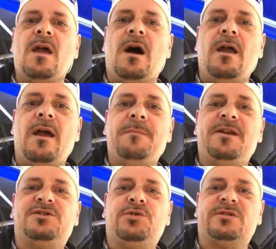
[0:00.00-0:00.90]
I am in
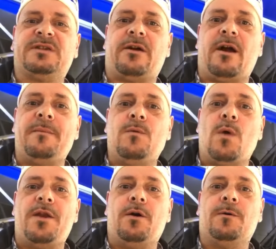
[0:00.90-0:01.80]
a tourist area. I'm in
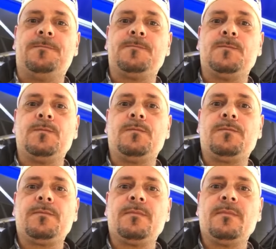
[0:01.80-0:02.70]
Ueno.
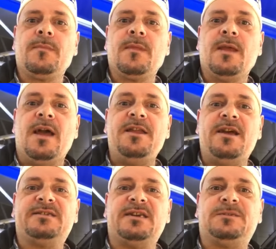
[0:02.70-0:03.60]
And
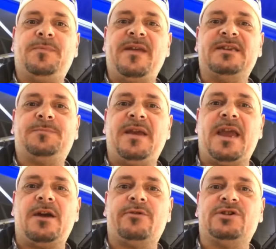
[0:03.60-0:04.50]
yes, they speak
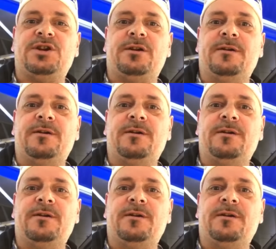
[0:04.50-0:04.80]
English here.